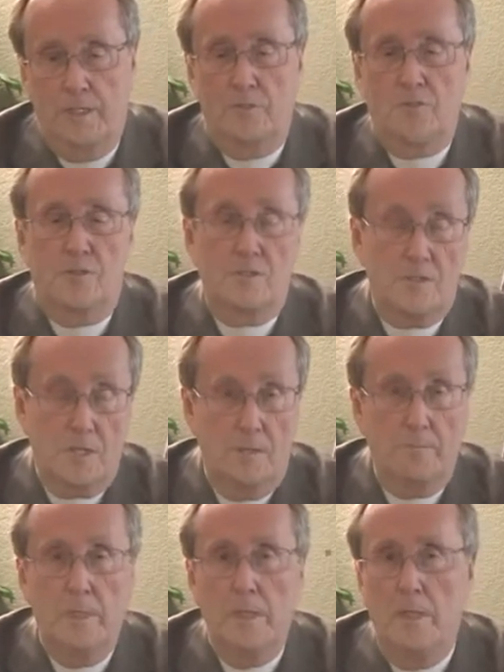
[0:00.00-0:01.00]
not just
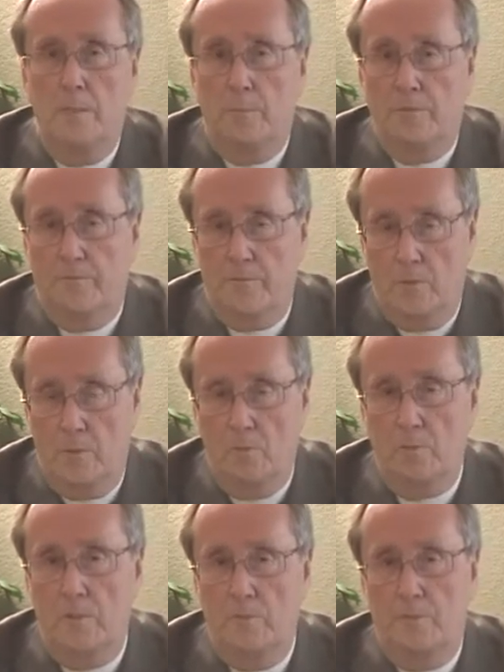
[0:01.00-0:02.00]
some, but for the
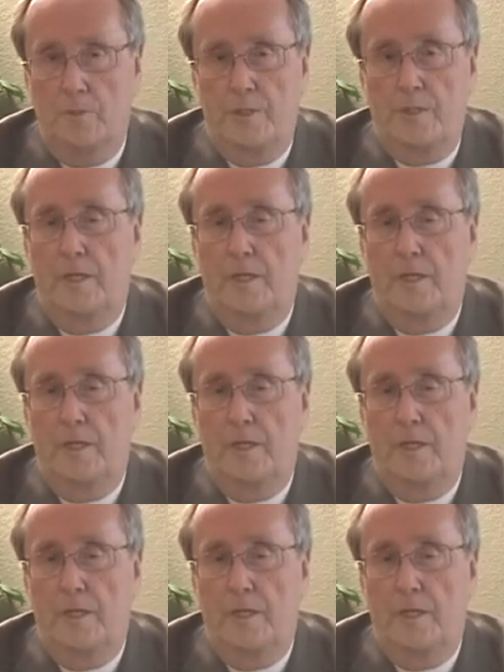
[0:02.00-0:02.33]
whole community.